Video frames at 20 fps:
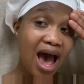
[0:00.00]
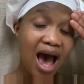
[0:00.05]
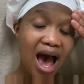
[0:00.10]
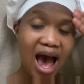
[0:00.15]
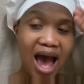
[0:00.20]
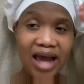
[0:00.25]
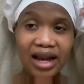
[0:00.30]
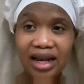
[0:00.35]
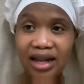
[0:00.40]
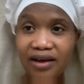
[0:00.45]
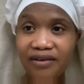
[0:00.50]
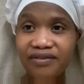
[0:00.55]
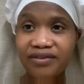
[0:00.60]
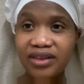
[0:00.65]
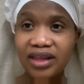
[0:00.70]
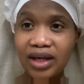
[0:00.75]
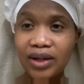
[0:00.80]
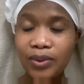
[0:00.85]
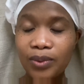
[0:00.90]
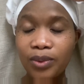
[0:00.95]
I love
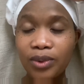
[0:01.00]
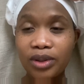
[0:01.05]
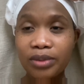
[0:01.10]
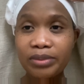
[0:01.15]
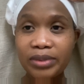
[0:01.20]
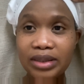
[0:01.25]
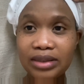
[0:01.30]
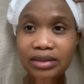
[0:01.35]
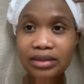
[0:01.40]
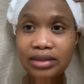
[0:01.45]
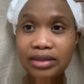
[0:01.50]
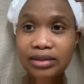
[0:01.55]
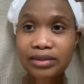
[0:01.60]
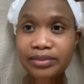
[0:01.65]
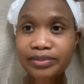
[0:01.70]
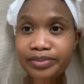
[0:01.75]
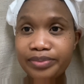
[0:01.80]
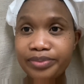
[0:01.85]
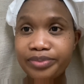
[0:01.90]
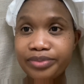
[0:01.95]
that woman.
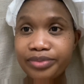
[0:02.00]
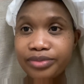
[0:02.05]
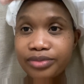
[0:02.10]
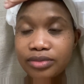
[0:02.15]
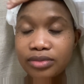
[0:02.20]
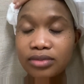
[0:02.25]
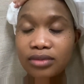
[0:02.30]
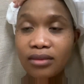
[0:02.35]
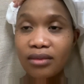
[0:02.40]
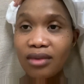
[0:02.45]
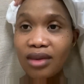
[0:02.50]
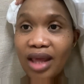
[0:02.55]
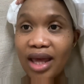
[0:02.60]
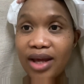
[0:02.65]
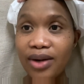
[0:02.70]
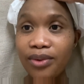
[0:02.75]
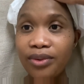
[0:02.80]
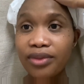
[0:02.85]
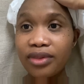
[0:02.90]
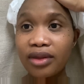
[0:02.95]
I
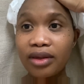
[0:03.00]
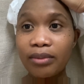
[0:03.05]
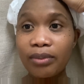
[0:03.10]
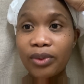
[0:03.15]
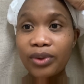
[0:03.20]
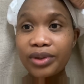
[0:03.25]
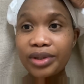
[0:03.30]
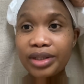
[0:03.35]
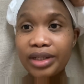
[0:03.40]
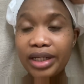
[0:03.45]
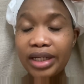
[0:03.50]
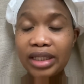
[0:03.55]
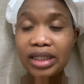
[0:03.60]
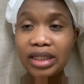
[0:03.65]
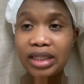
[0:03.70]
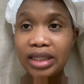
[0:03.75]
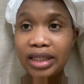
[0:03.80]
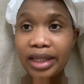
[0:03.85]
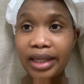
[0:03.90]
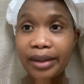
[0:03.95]
don't think more than
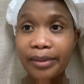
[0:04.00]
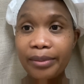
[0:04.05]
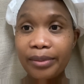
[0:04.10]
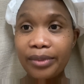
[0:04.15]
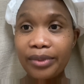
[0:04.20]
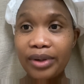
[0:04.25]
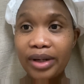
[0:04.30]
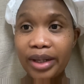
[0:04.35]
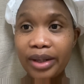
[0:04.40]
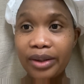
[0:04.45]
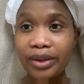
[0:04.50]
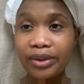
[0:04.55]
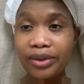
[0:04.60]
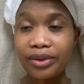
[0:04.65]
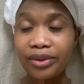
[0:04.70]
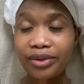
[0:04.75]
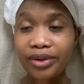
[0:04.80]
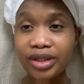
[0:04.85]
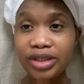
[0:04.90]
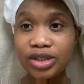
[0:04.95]
anything, I'm like
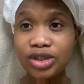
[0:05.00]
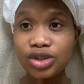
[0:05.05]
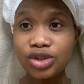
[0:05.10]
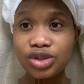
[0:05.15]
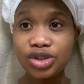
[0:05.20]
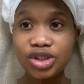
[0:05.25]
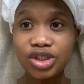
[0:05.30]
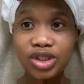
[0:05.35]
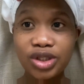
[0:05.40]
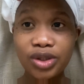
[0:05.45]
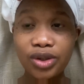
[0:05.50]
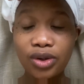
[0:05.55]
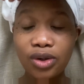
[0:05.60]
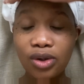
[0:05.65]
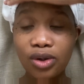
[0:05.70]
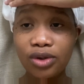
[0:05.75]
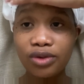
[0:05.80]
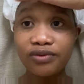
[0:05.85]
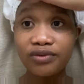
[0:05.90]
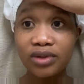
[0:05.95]
ready to share a
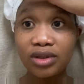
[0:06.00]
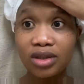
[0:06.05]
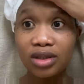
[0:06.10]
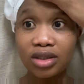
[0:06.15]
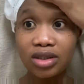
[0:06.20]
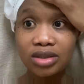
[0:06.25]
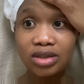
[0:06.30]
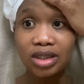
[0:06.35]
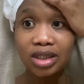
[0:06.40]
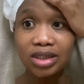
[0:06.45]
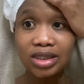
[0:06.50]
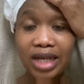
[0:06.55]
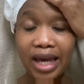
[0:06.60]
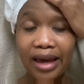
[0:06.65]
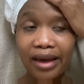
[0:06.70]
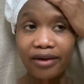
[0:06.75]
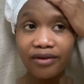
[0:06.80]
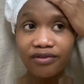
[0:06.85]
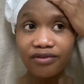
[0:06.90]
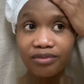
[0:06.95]
lot of the things that I
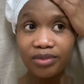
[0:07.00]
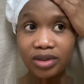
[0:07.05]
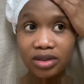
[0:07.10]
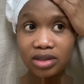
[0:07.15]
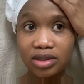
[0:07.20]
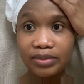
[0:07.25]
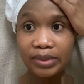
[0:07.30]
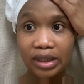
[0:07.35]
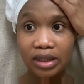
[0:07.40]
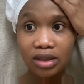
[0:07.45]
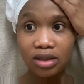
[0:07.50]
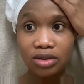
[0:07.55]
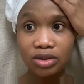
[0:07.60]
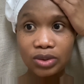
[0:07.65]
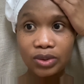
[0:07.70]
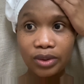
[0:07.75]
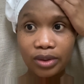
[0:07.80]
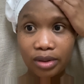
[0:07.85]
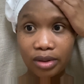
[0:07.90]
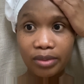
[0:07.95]
have been speaking
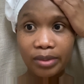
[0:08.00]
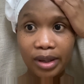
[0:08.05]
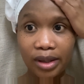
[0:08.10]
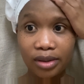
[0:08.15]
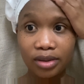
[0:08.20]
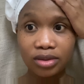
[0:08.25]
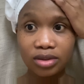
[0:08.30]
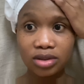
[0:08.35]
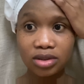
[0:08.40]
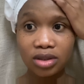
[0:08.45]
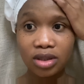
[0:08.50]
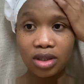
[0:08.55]
to her about.